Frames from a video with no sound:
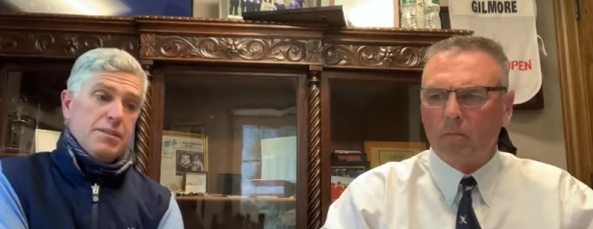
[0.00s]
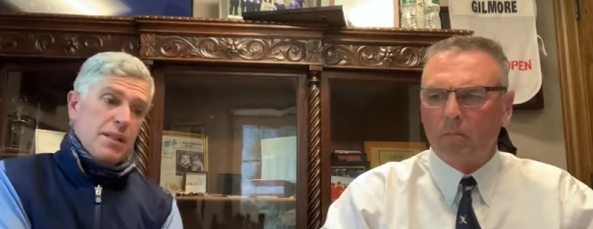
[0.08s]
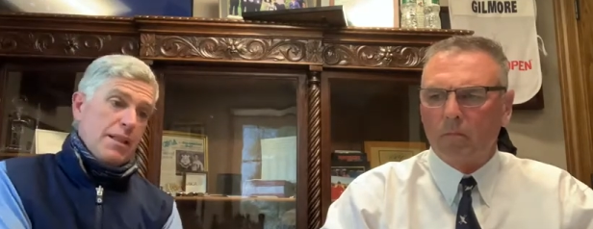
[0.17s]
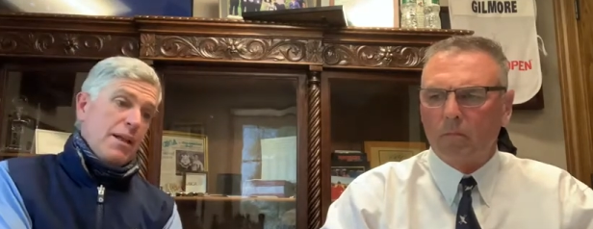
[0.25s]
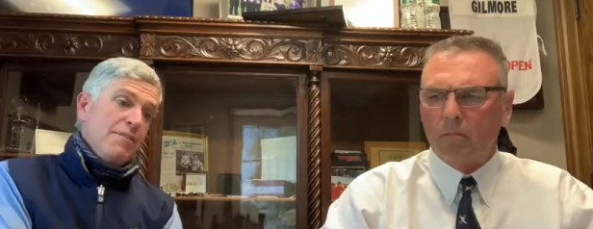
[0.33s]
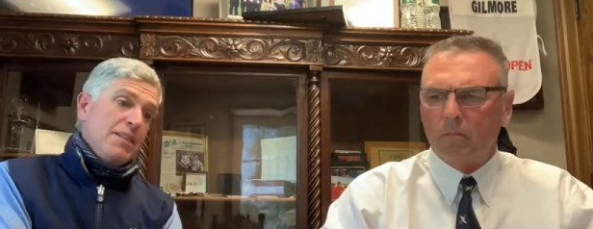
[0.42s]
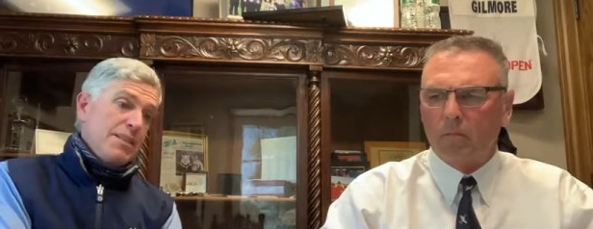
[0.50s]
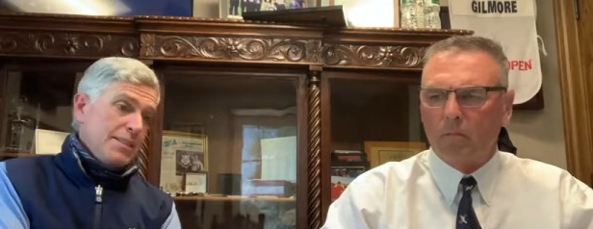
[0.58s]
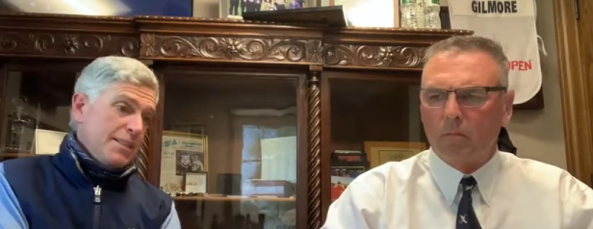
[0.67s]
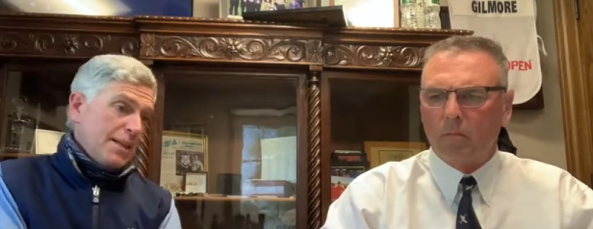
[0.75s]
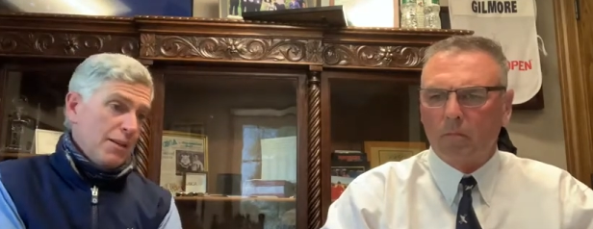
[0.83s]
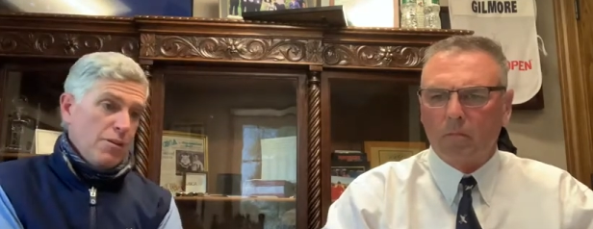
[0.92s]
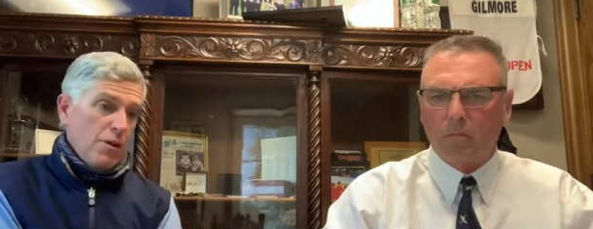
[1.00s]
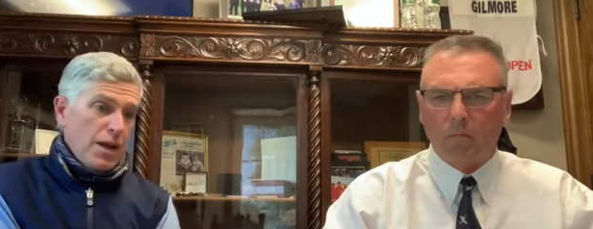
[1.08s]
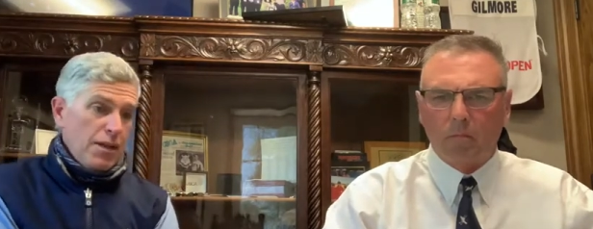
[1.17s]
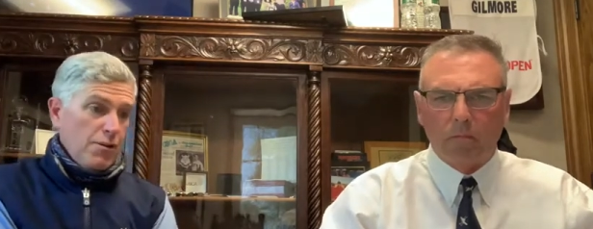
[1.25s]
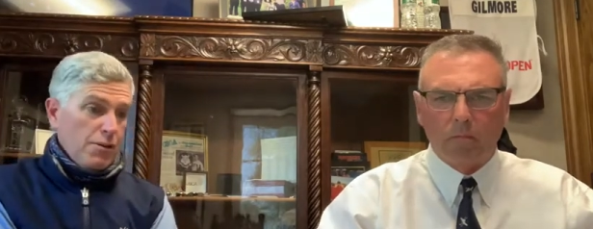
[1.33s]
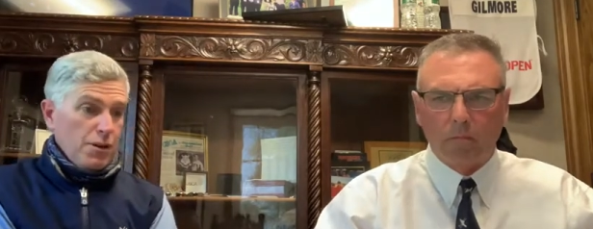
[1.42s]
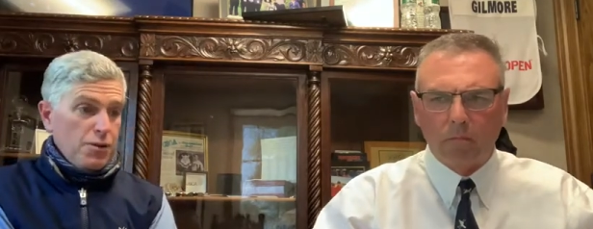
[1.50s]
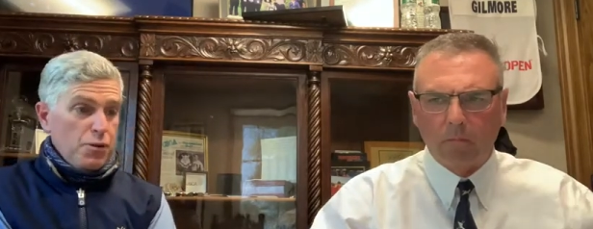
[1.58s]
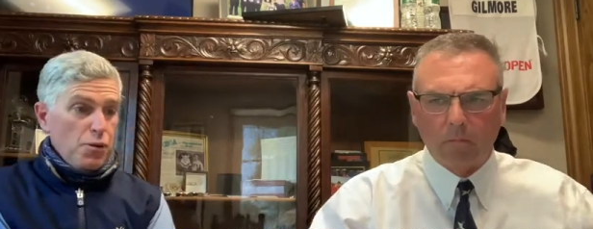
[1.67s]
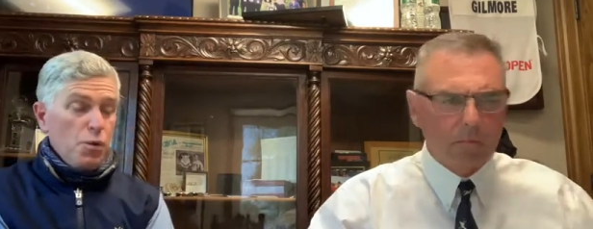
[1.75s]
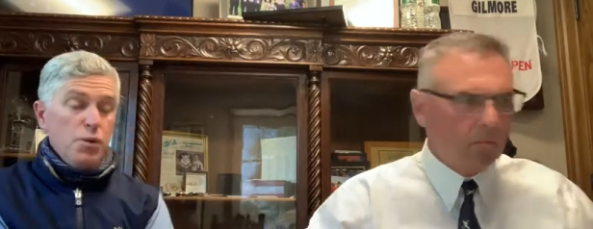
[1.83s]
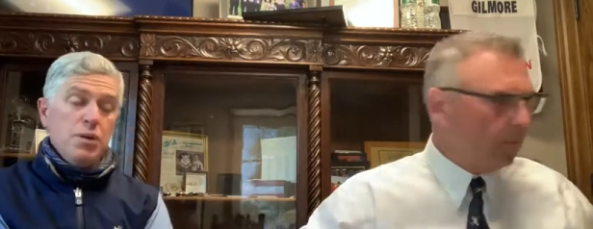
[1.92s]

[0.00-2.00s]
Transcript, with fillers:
Speaker 1: 11. I don't know how they're going to do.